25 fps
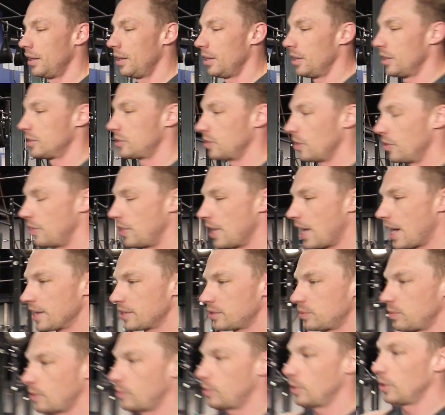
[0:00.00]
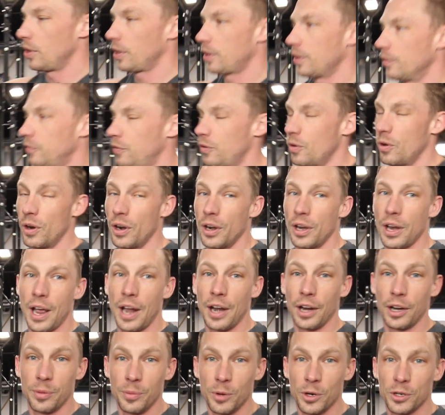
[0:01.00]
So that's what we're looking for.
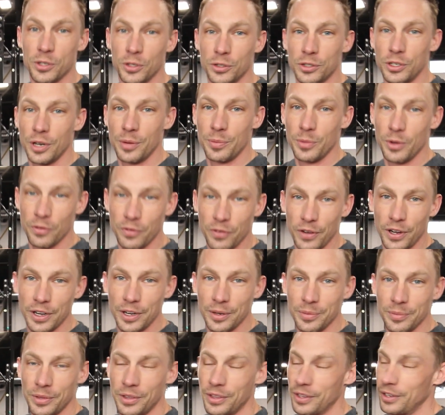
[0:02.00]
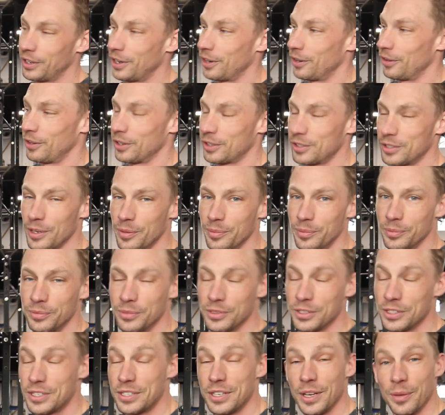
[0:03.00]
At a commercial gym, you'll find them. They're gonna look
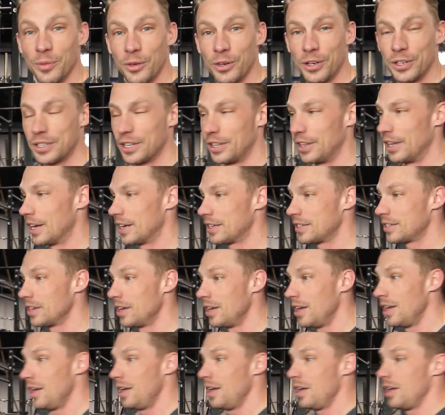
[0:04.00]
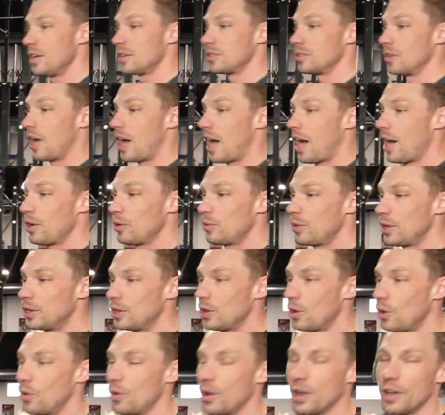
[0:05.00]
similar to this. So how do we
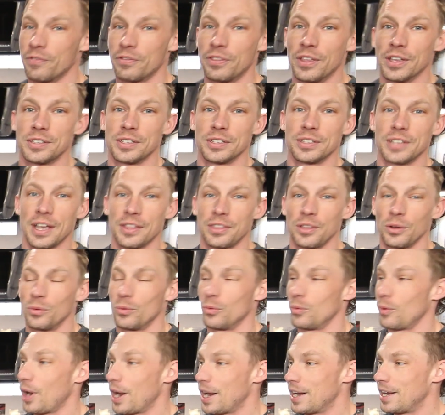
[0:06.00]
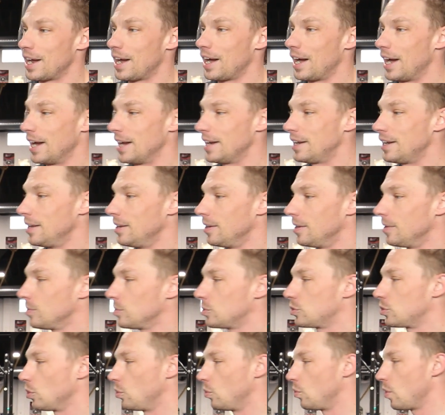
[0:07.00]
know if this is at the right height?
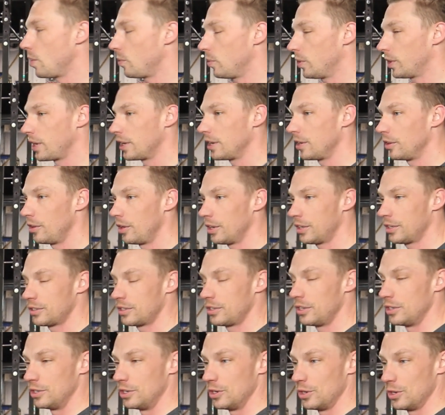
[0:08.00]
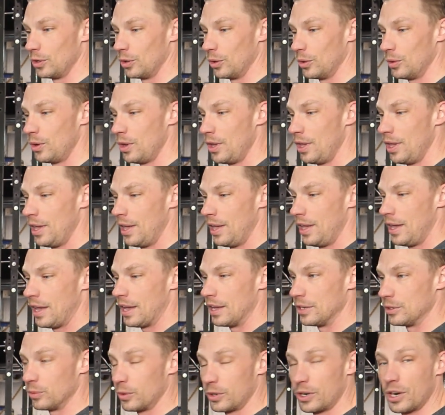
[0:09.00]
So what we're gonna look to do
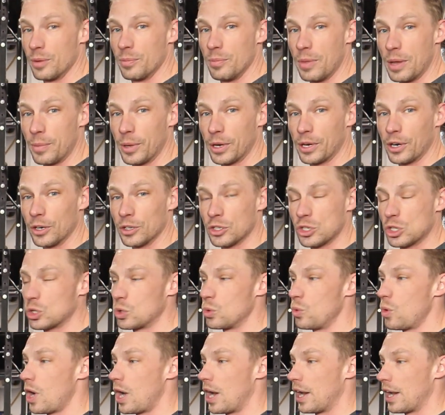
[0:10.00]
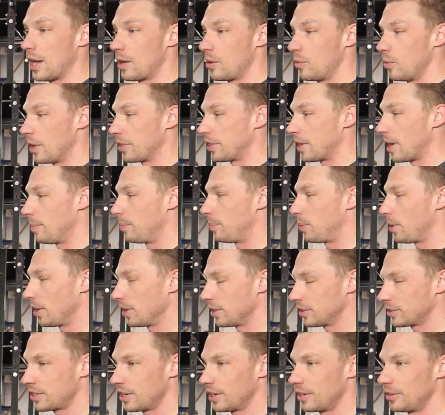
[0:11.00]
is we're gonna mimic our squat, what that
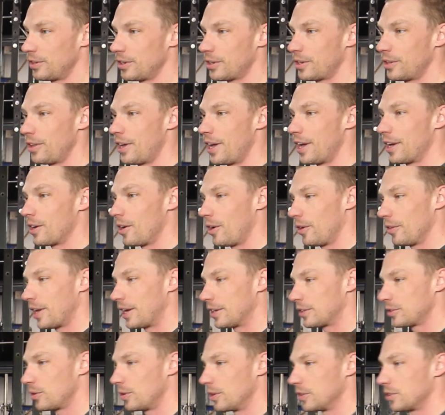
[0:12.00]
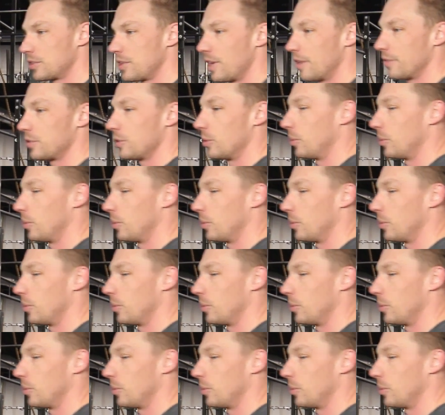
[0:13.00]
bar is gonna look like, all that sort of stuff.